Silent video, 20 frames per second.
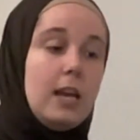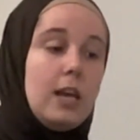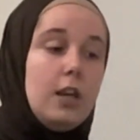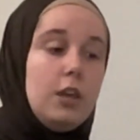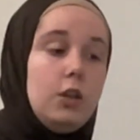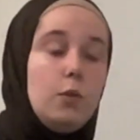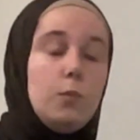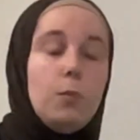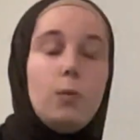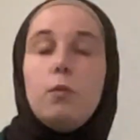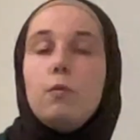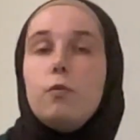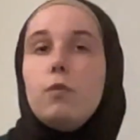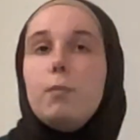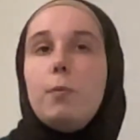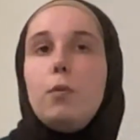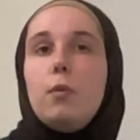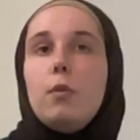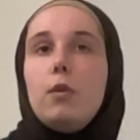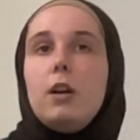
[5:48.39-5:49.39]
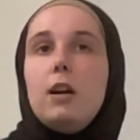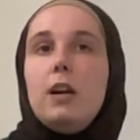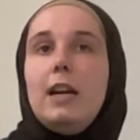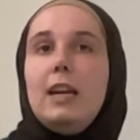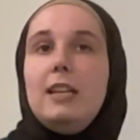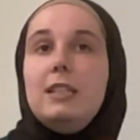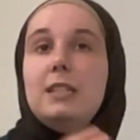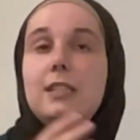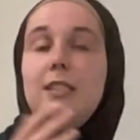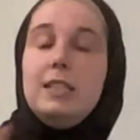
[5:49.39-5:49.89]
you won't report
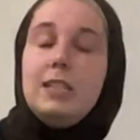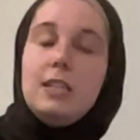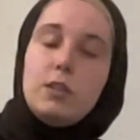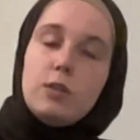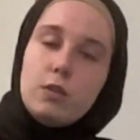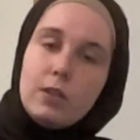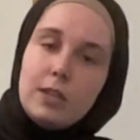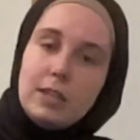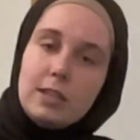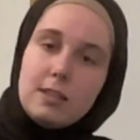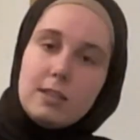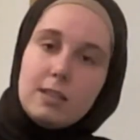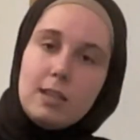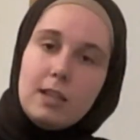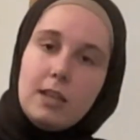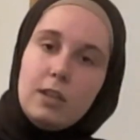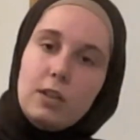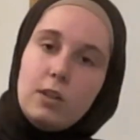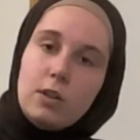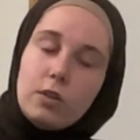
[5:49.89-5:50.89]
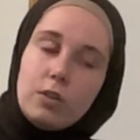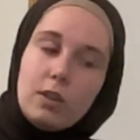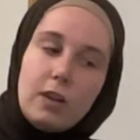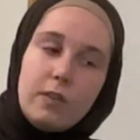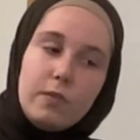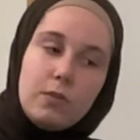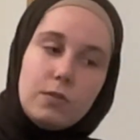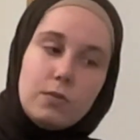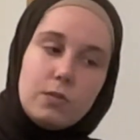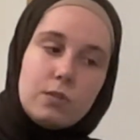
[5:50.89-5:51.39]
a decrease in your
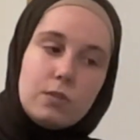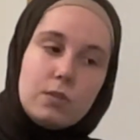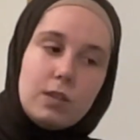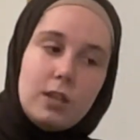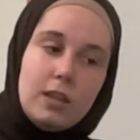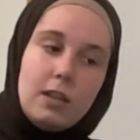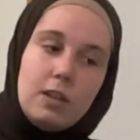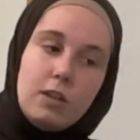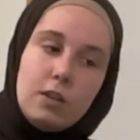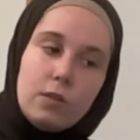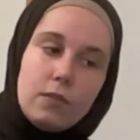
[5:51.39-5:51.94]
levels and in your